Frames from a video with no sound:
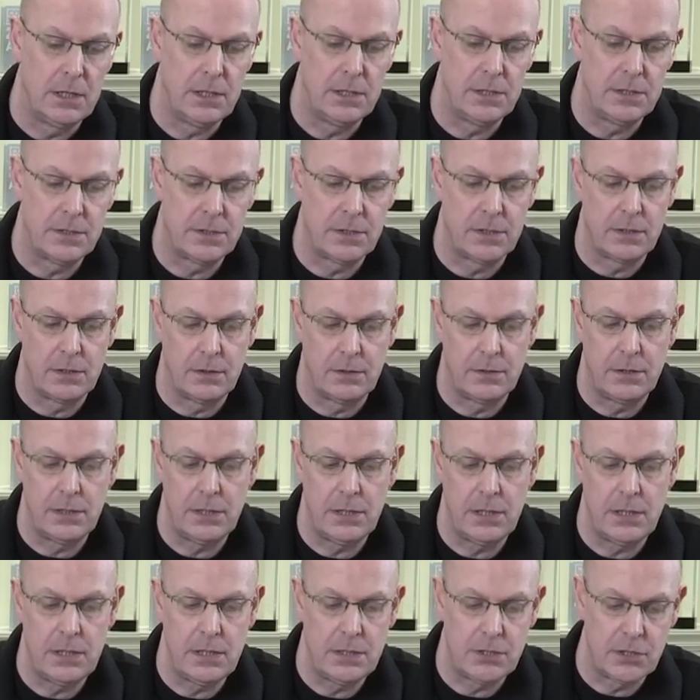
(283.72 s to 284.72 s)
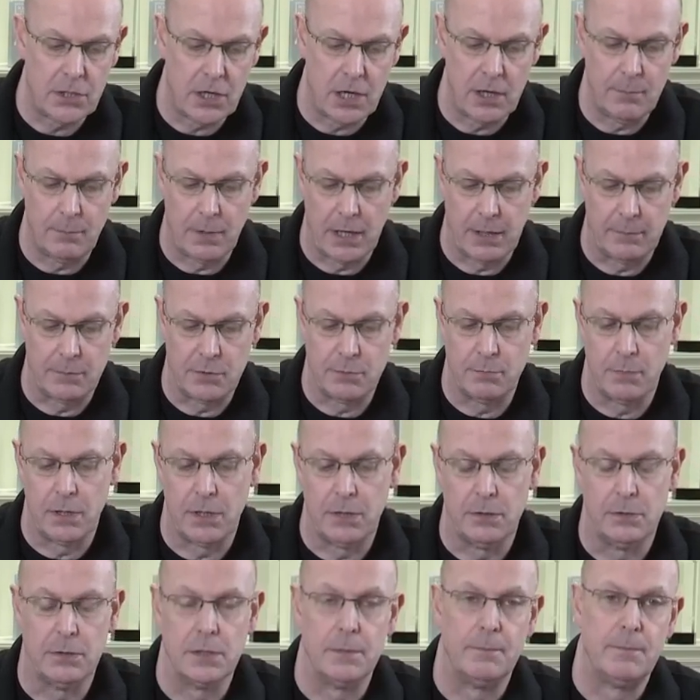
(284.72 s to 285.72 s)
is the time-lapse
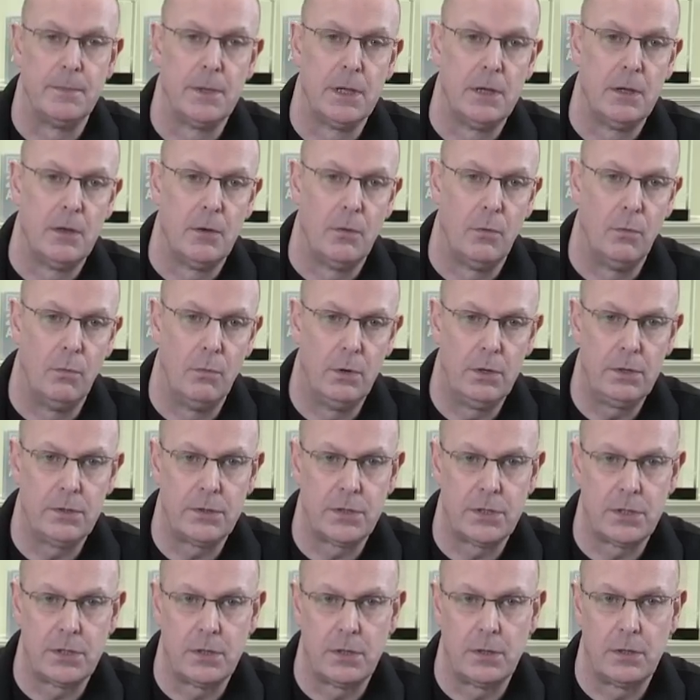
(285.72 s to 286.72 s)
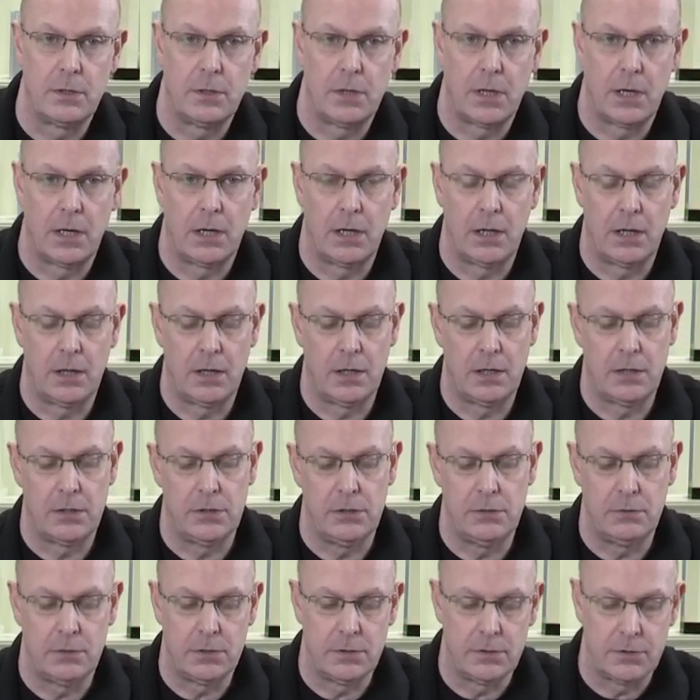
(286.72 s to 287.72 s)
mode. Whilst
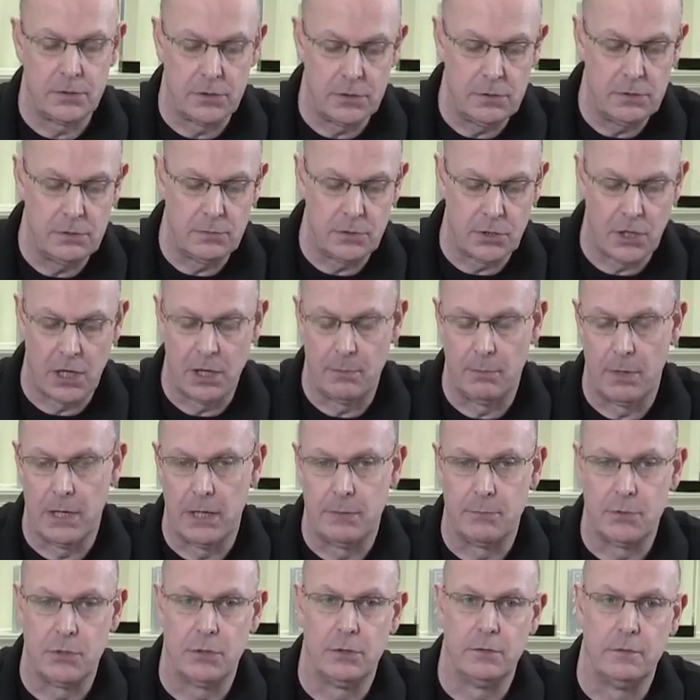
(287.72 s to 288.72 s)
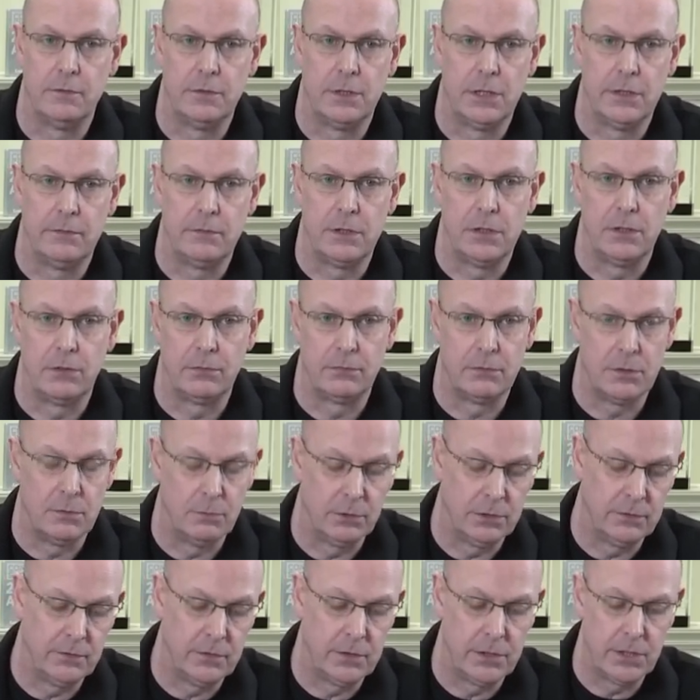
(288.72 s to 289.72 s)
you can do time-lapse on a 5D III,
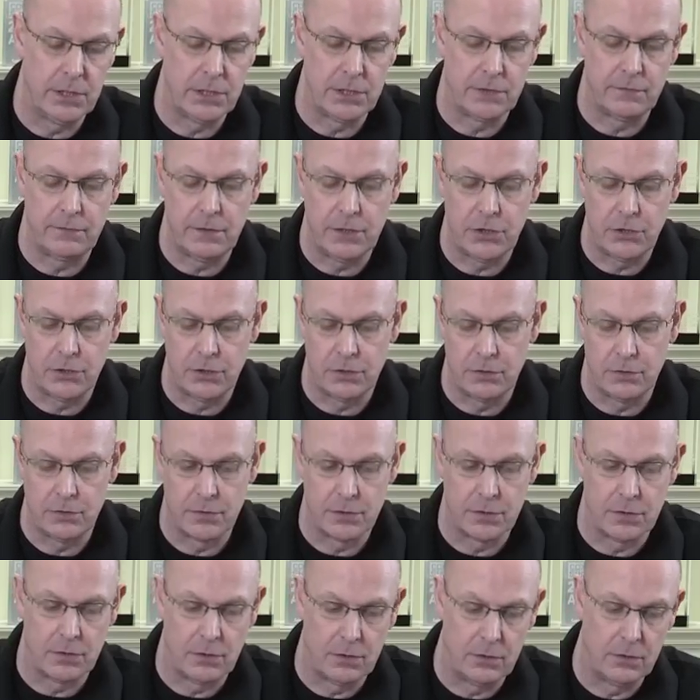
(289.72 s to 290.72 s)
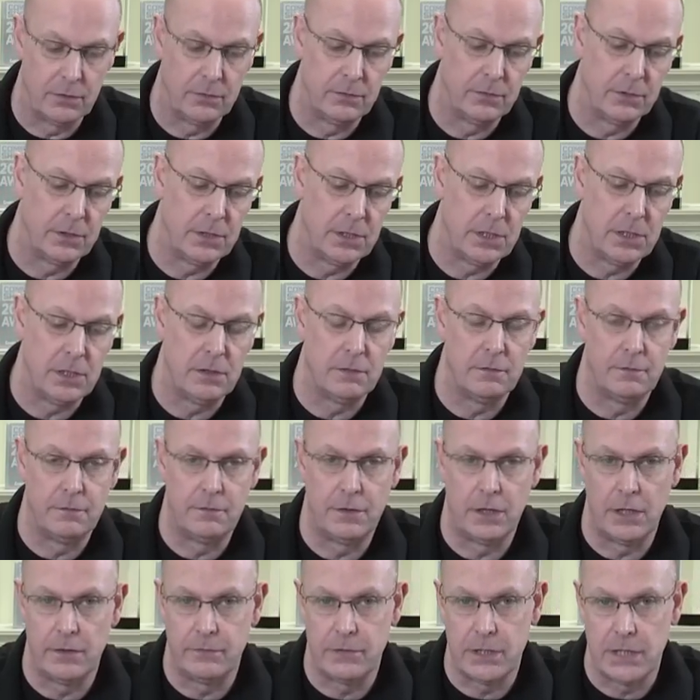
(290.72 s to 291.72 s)
one of the nice features on the
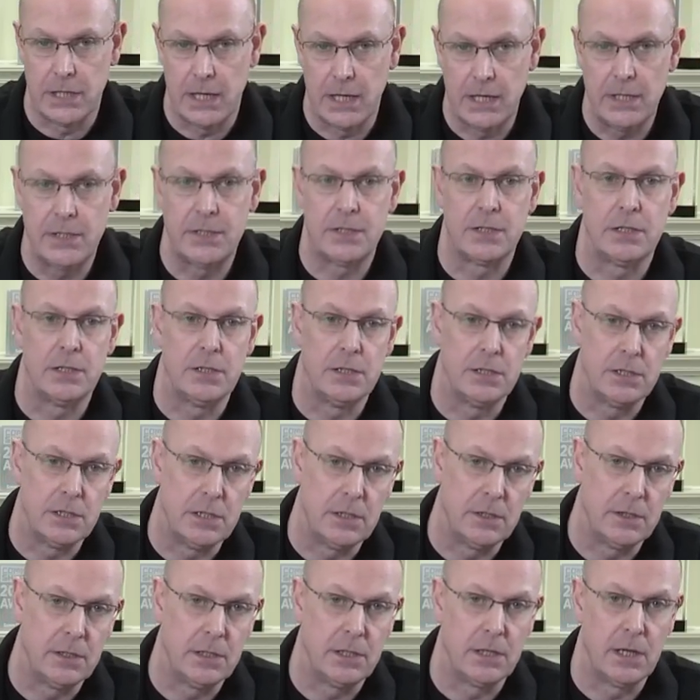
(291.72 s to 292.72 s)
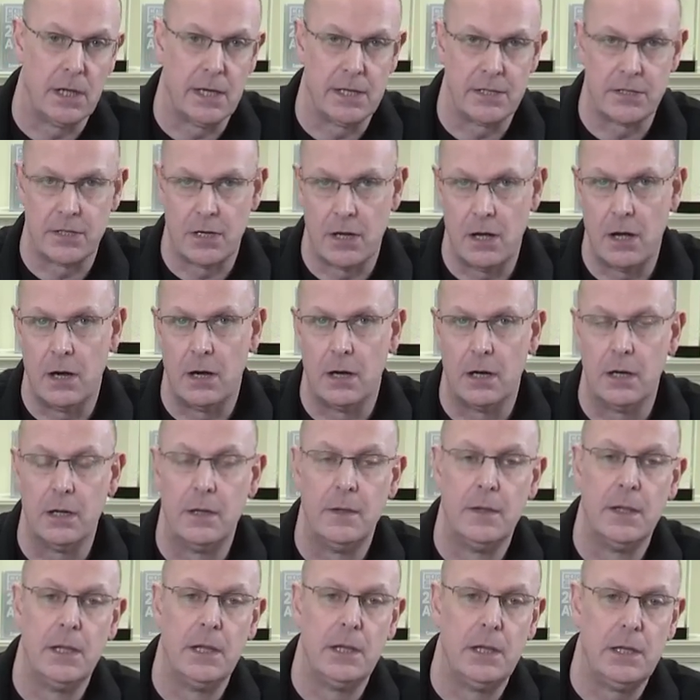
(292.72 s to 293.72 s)
5DS and indeed the
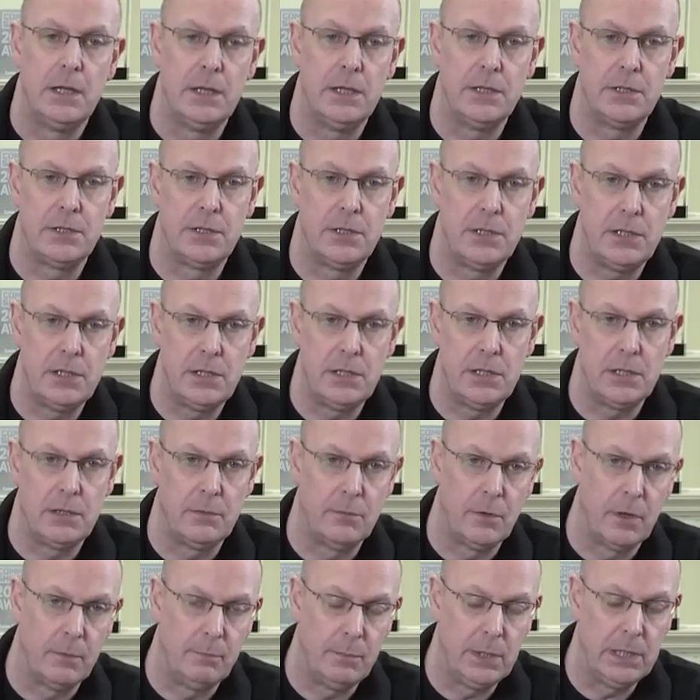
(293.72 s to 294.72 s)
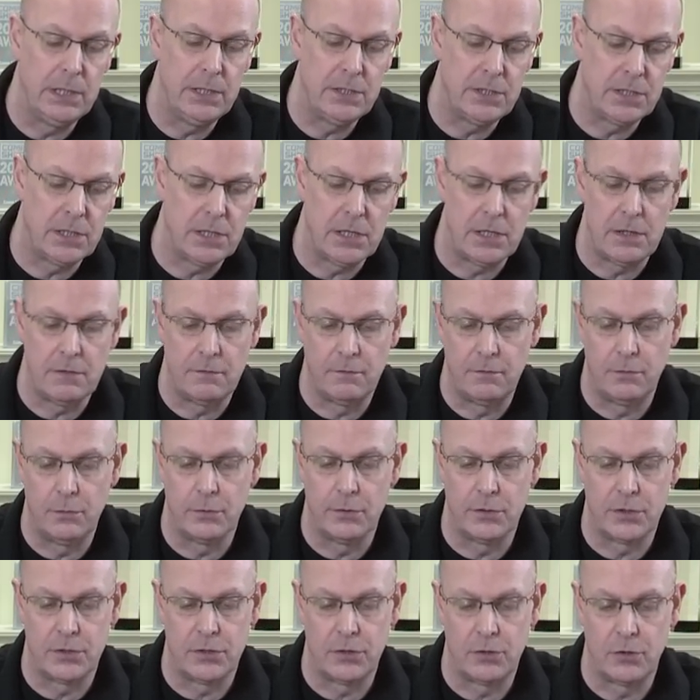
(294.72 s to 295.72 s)
SR is the ability
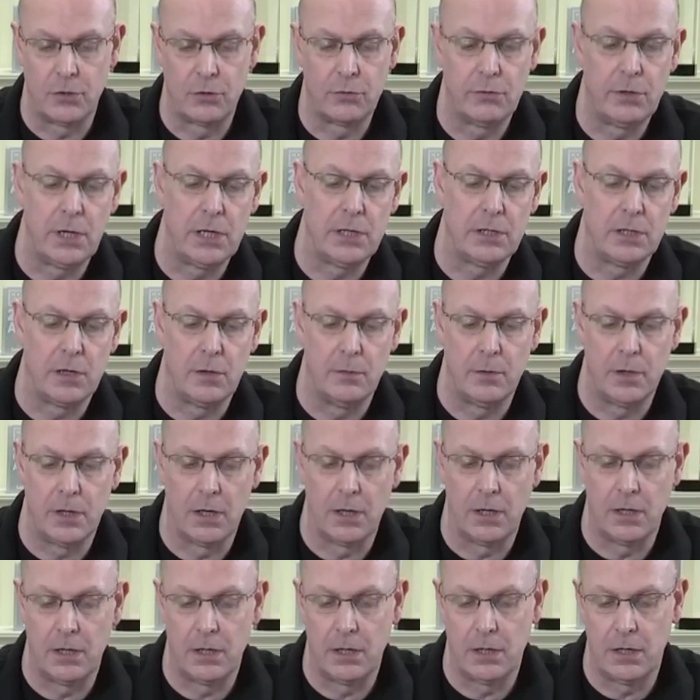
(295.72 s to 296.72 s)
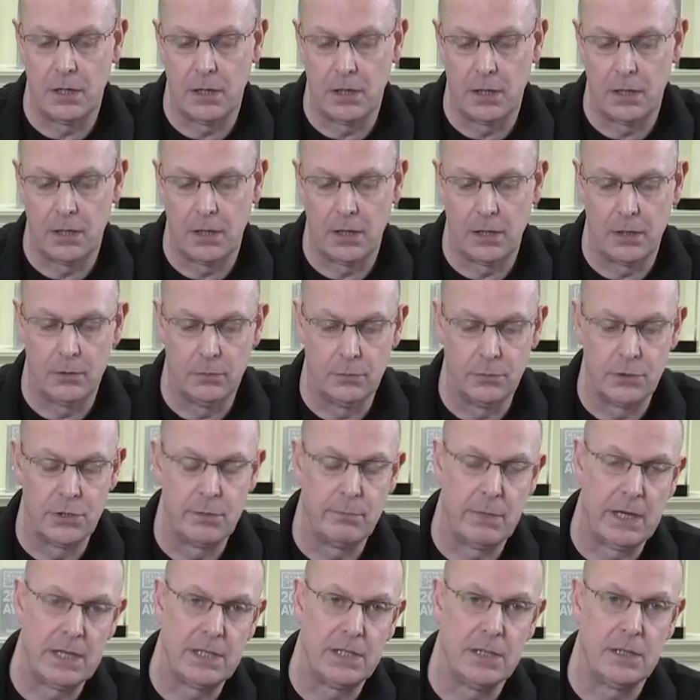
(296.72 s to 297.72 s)
for it to create an
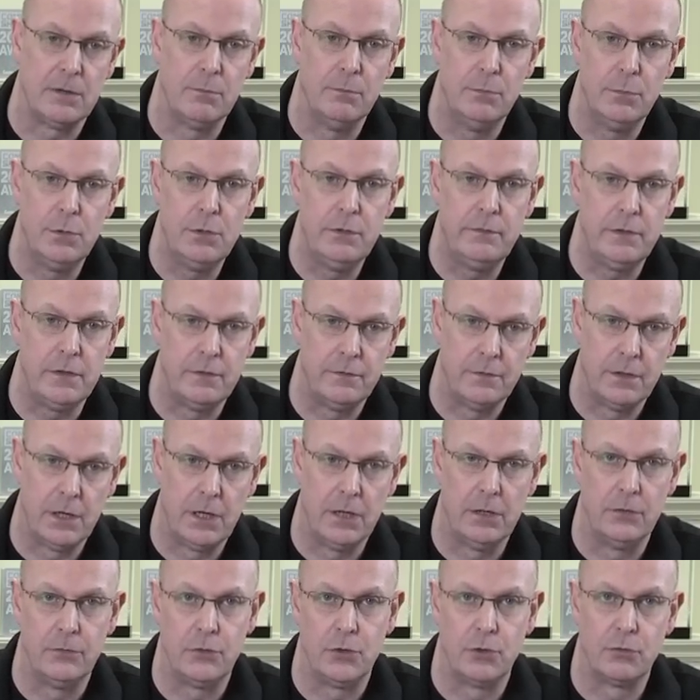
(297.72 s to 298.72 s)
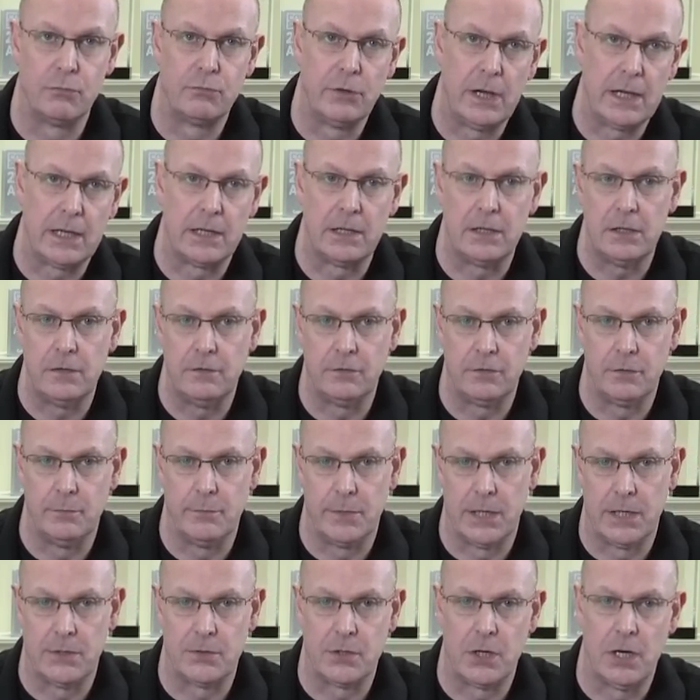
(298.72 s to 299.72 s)
automatic movie file directly
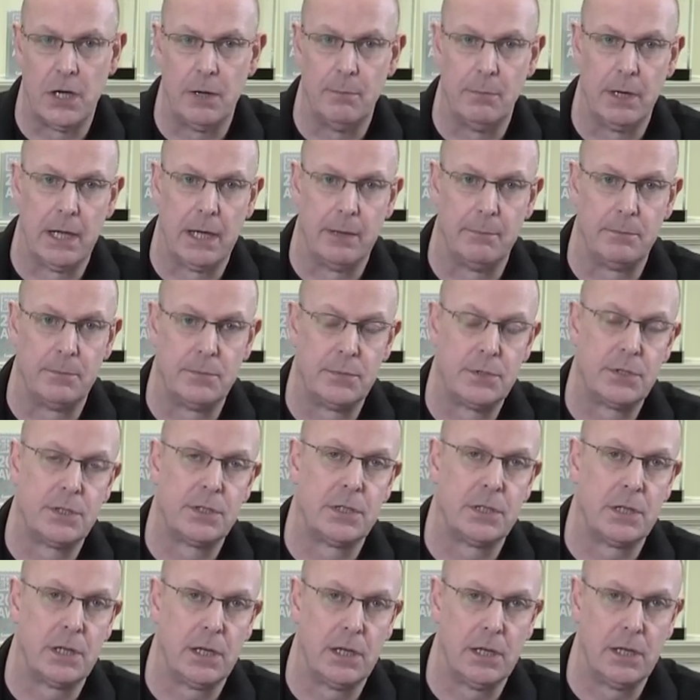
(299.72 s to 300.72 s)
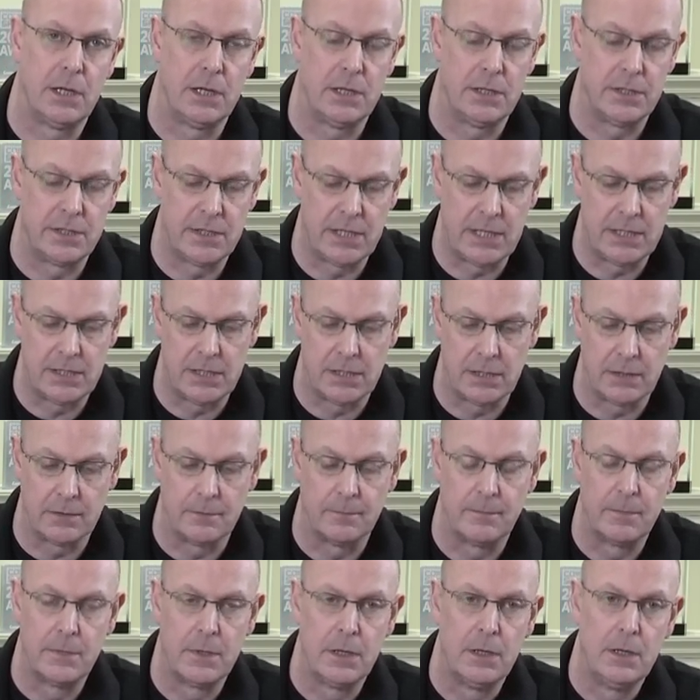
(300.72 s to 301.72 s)
from that time-lapse
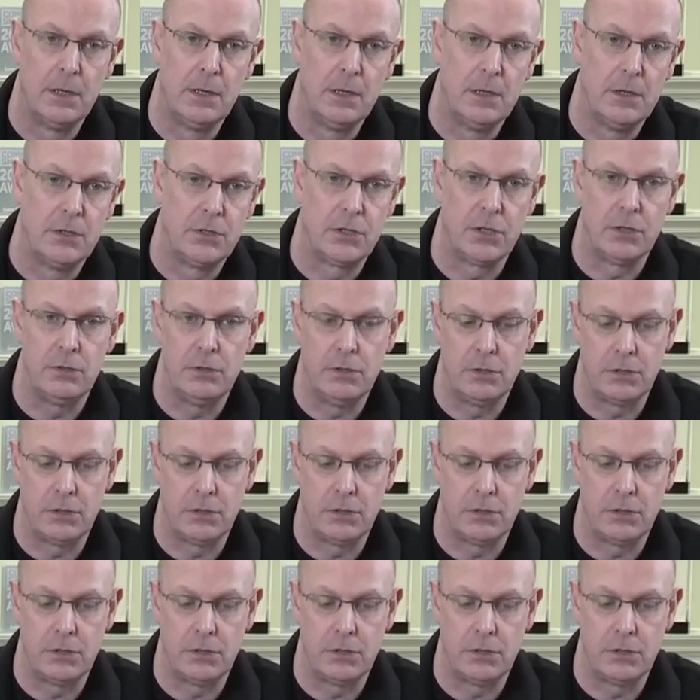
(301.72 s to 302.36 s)
setting. So